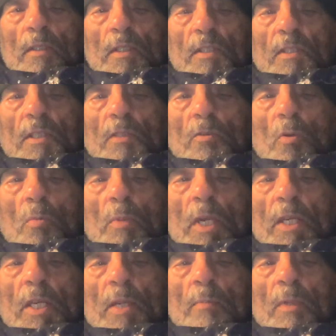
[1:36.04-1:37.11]
is the
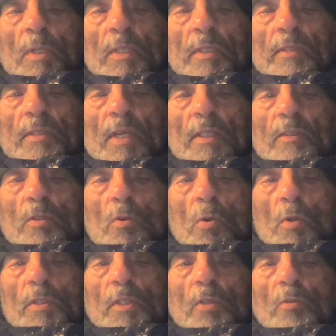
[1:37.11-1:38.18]
domain name, and the
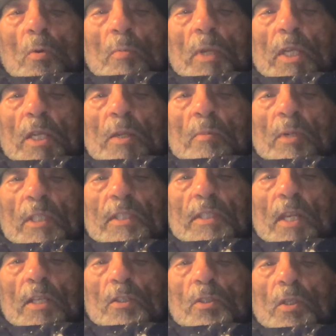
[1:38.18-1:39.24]
.co is the domain name
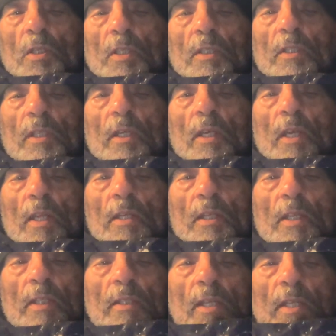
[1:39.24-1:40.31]
extension, and
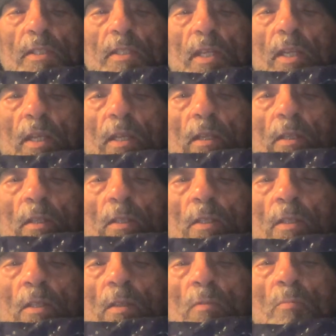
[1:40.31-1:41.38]
it has a
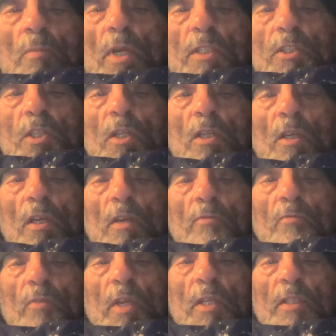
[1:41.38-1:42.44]
matching
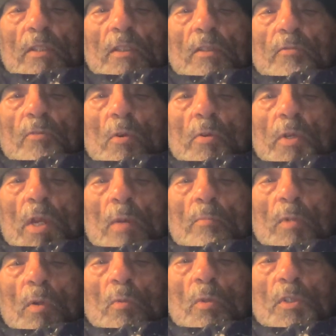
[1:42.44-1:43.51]
vanity phone
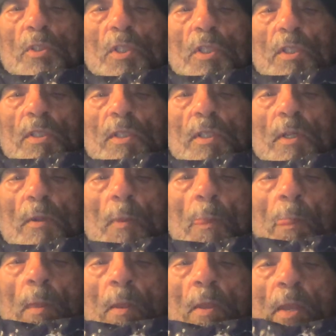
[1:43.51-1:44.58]
number, which is
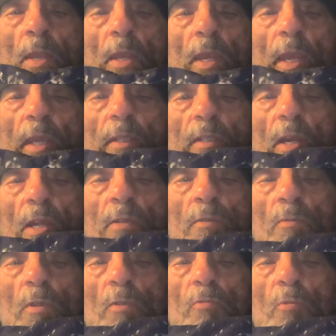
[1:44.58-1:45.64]

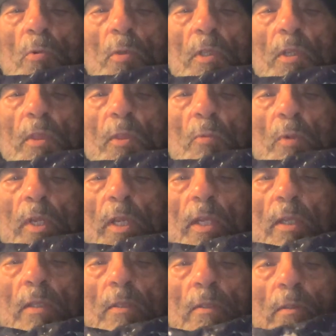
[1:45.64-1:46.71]

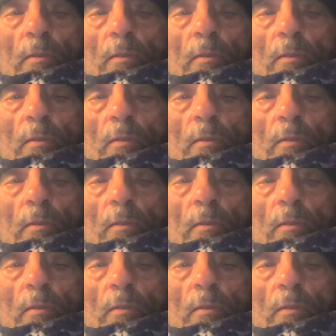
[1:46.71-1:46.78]
843